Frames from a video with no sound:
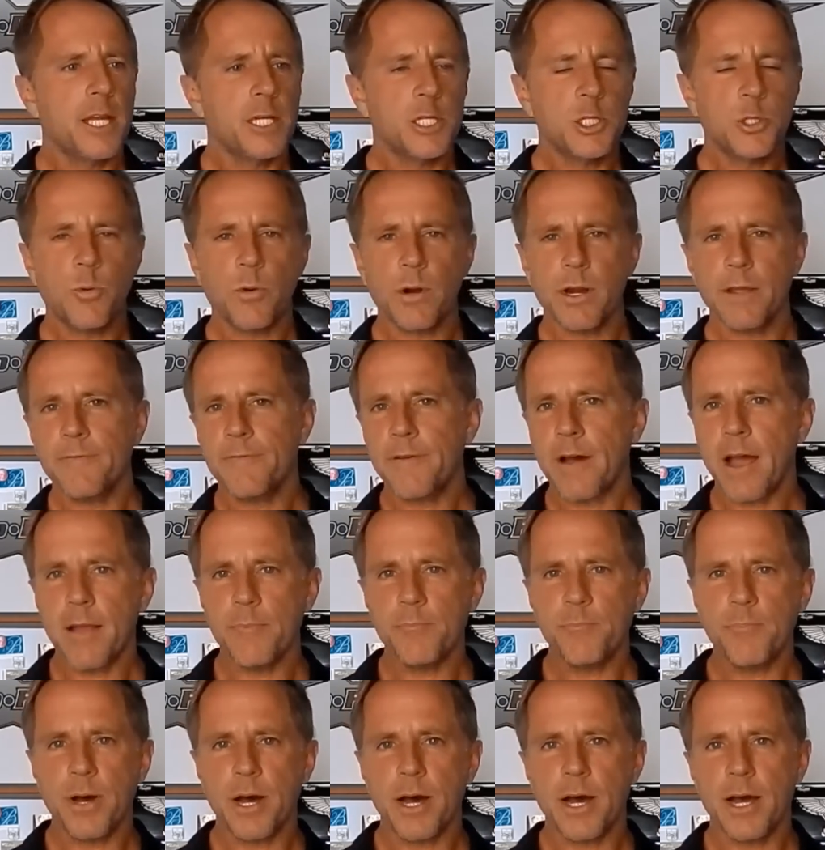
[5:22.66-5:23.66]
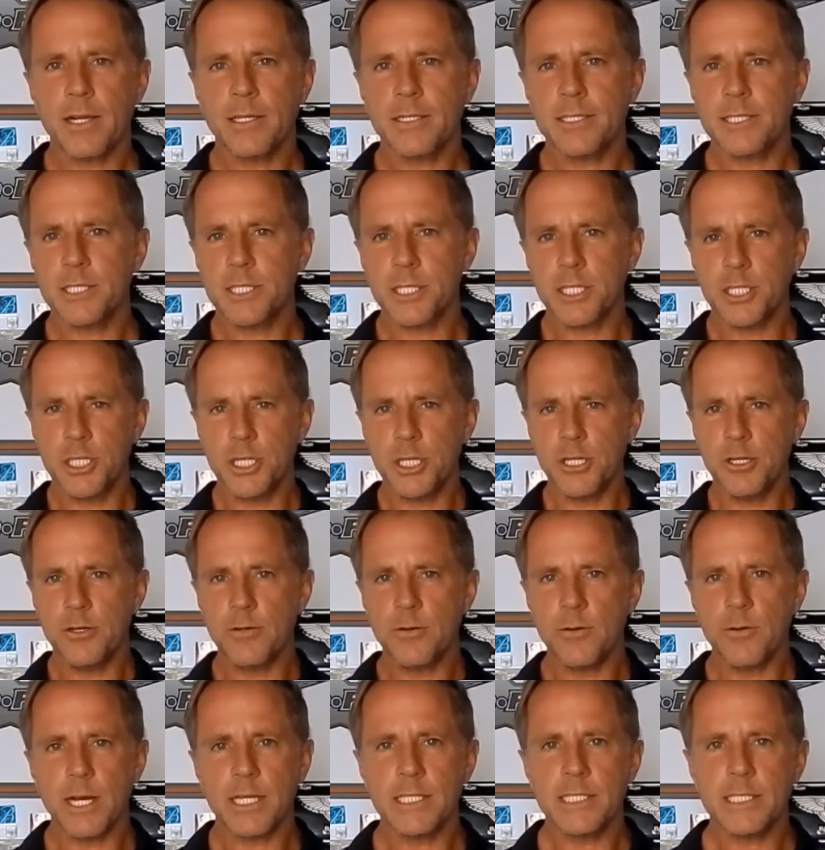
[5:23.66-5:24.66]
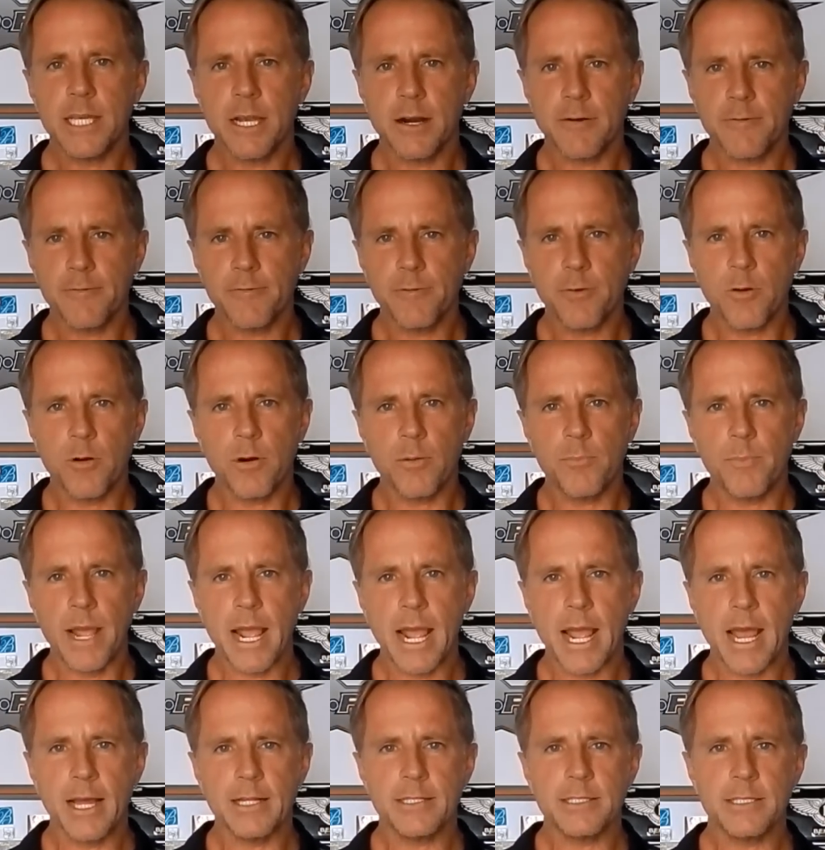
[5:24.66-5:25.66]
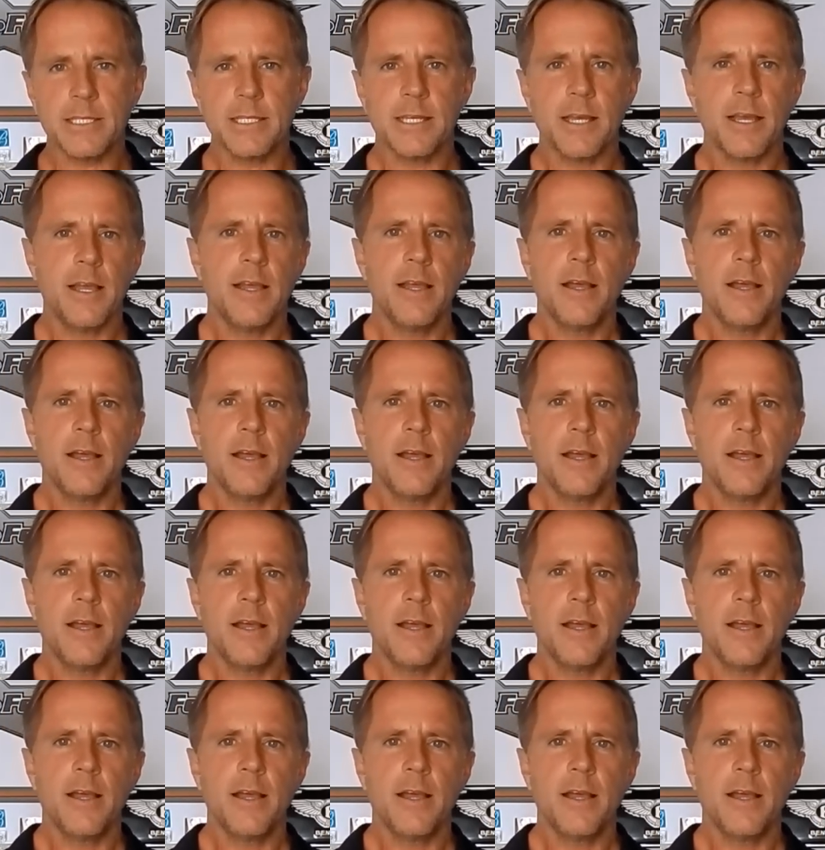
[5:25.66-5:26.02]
$25 to do a set of floor mats